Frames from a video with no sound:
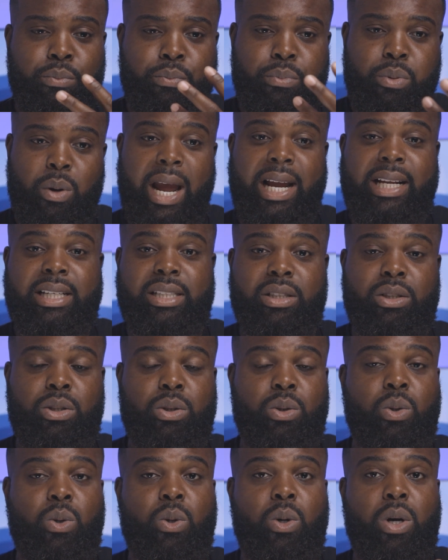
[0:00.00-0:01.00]

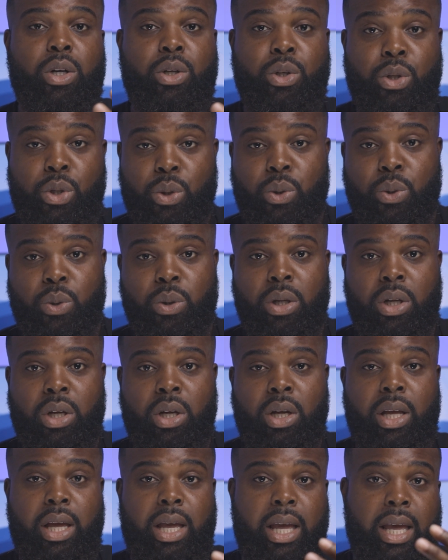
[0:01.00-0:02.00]
practice or do,
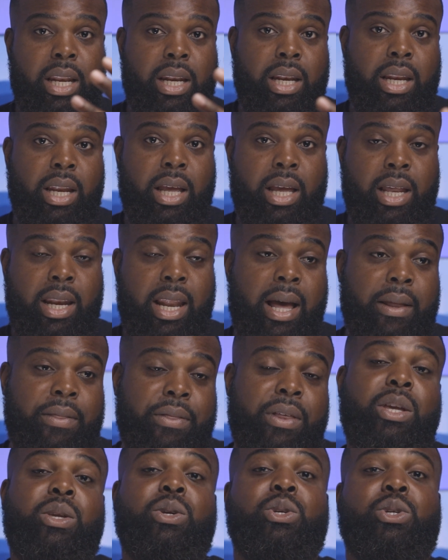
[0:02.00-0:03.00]
and I
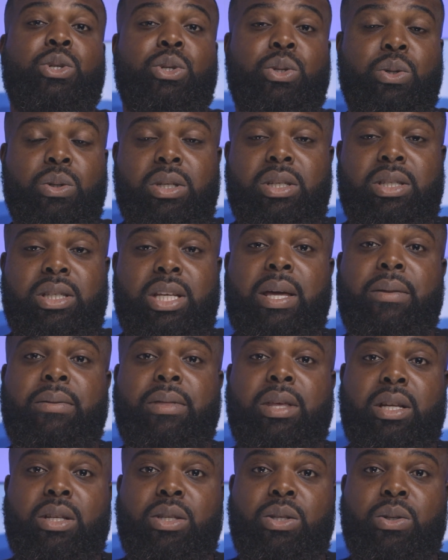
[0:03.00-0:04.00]
think you should do the same
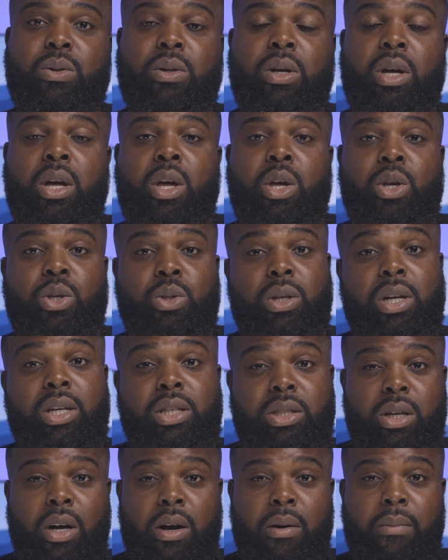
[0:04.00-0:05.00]
thing too. So
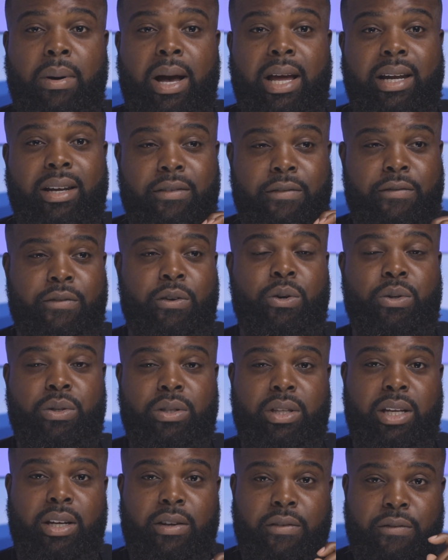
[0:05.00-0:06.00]
let's talk about the
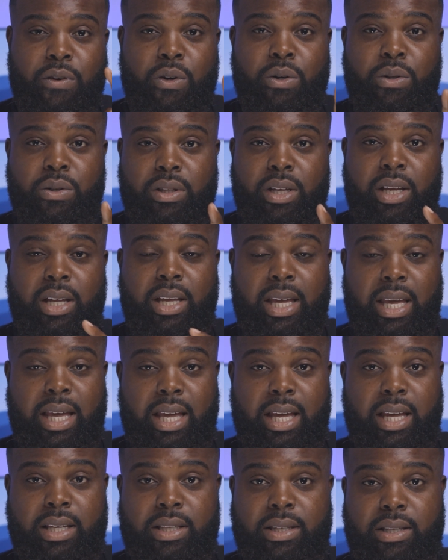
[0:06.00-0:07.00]
first thing. The first thing
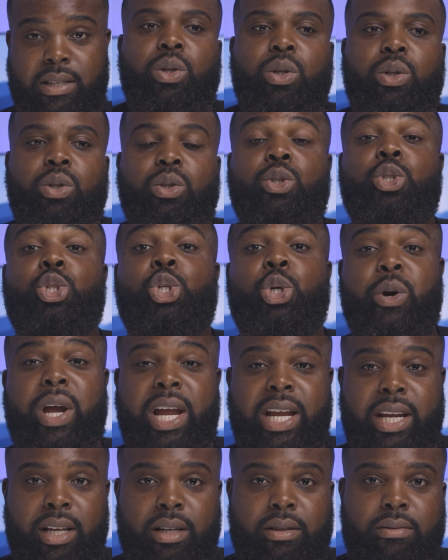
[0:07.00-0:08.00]
is
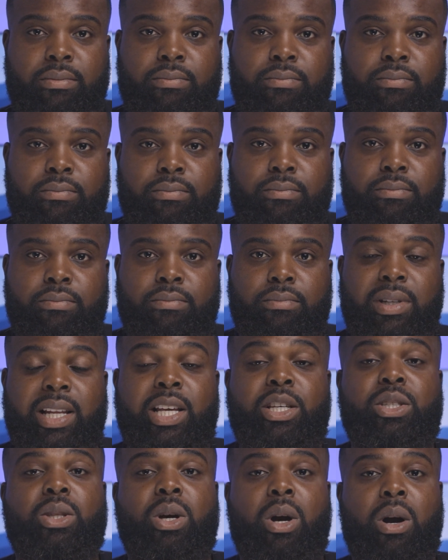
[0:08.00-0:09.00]
training.
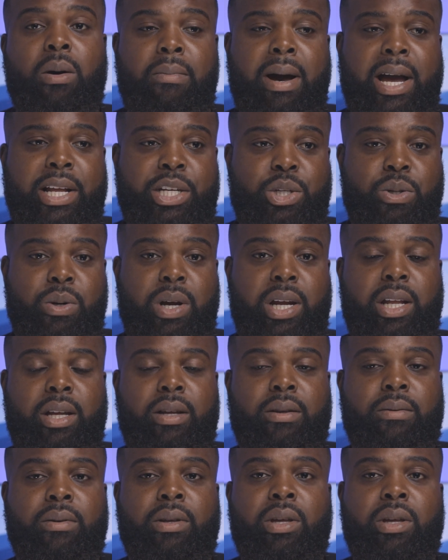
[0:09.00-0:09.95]
Let's talk about training.